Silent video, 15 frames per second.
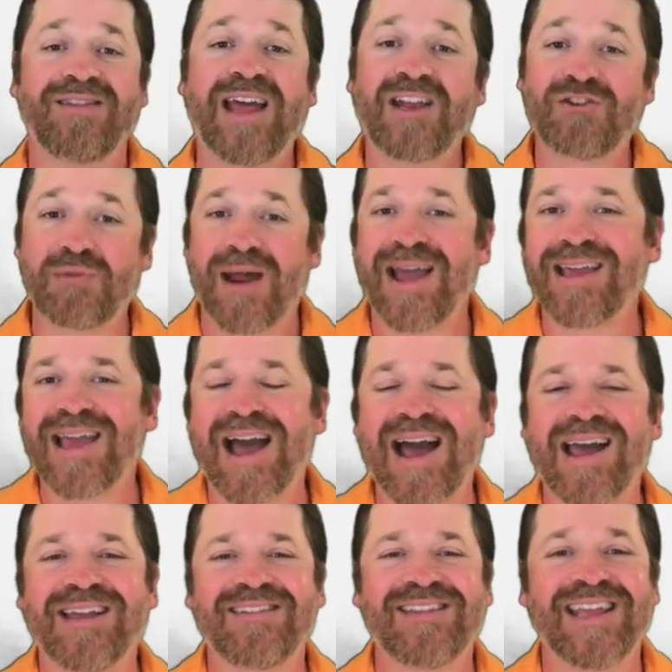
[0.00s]
That's right,
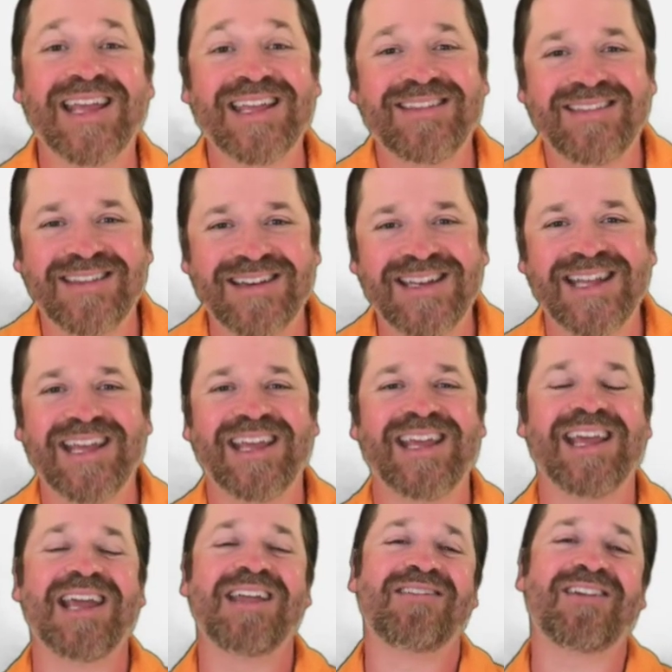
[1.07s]
guys. It's
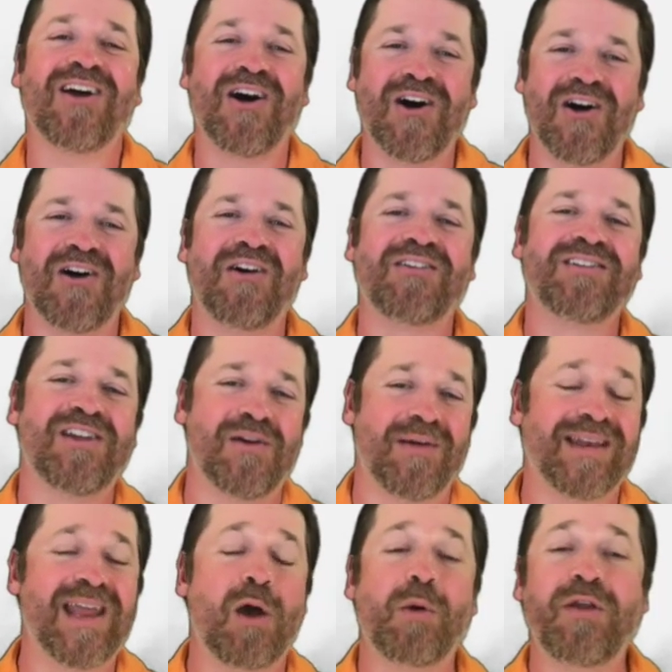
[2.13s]
D. It's all
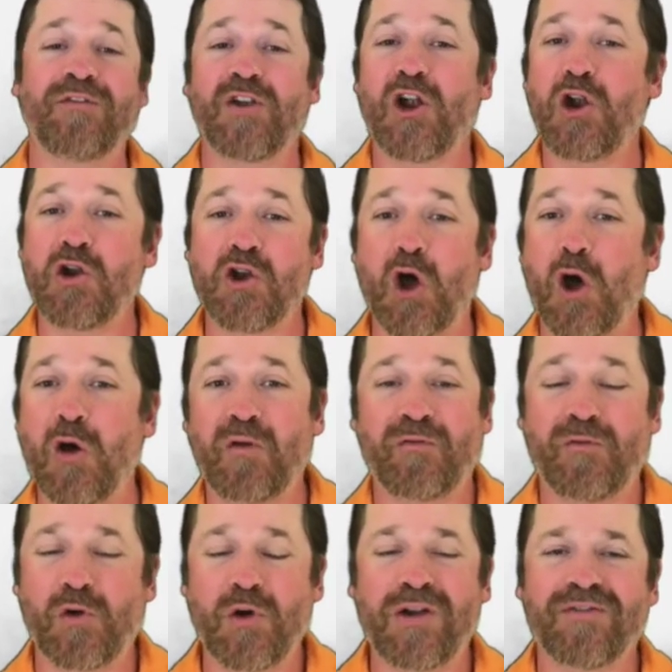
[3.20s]
knowing. Now, we've learned all
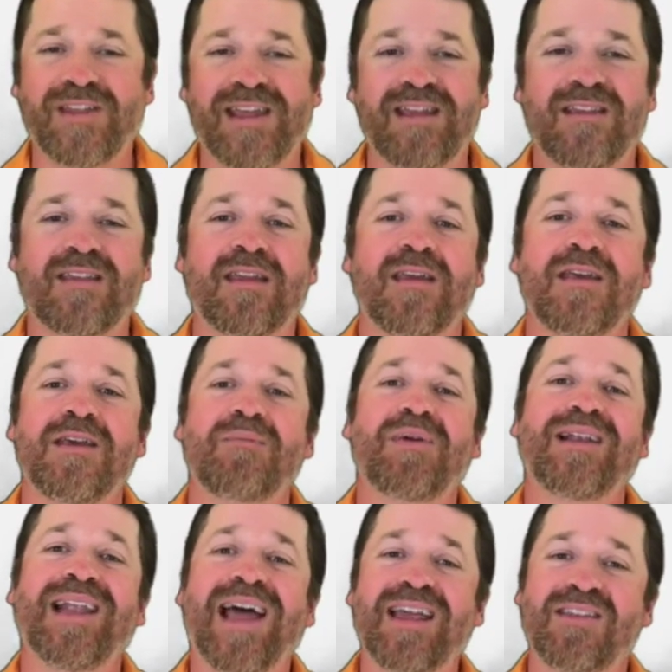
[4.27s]
four of these,
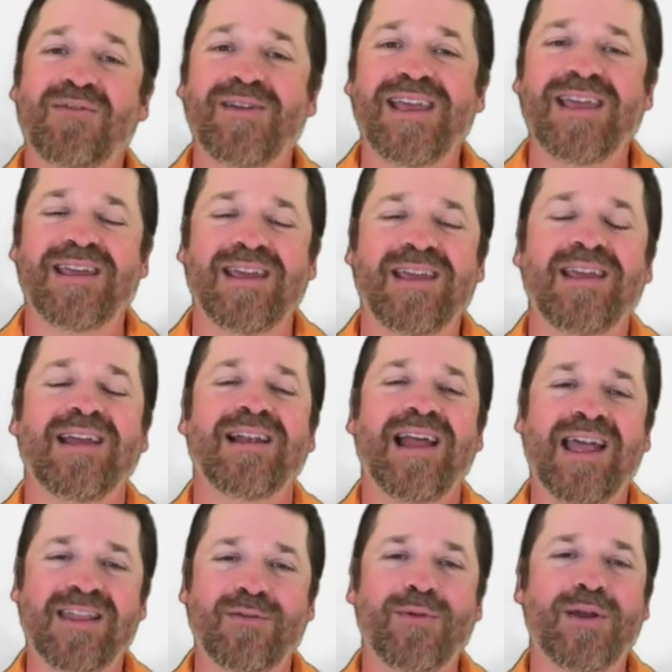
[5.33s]
but last week,
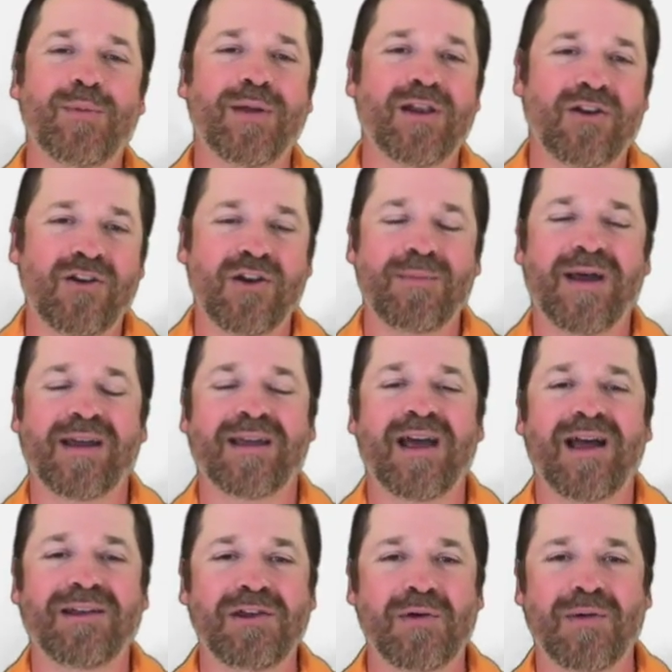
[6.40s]
last week we learned about
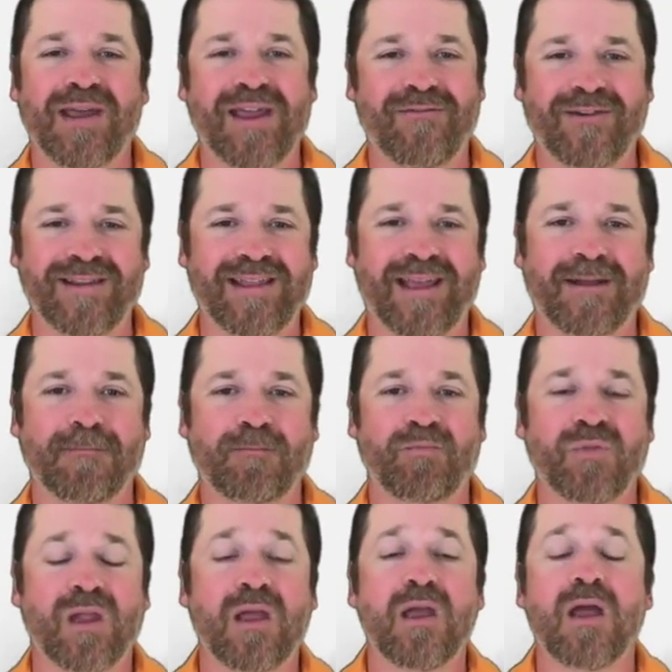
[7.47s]
God knowing everything.
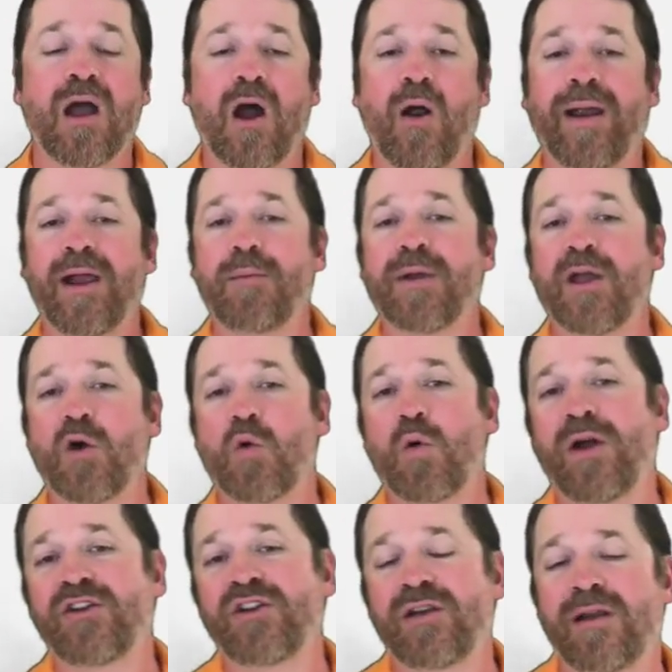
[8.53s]
All right, here we go.
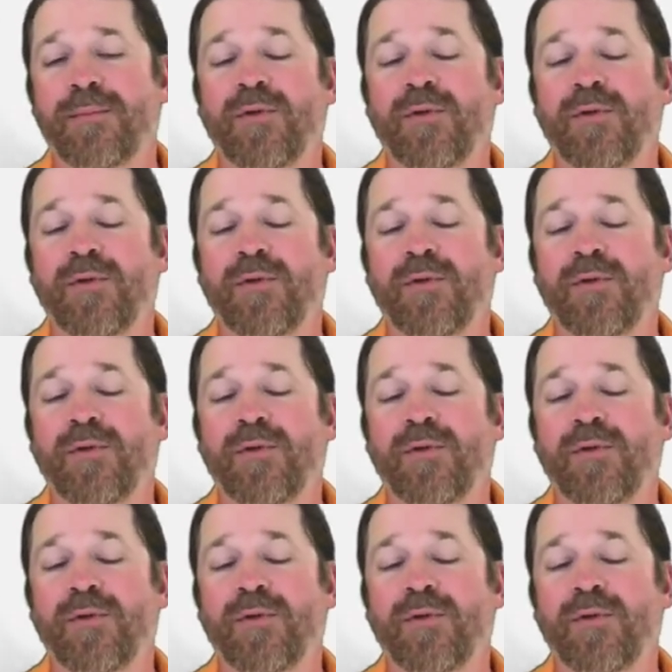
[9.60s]
Question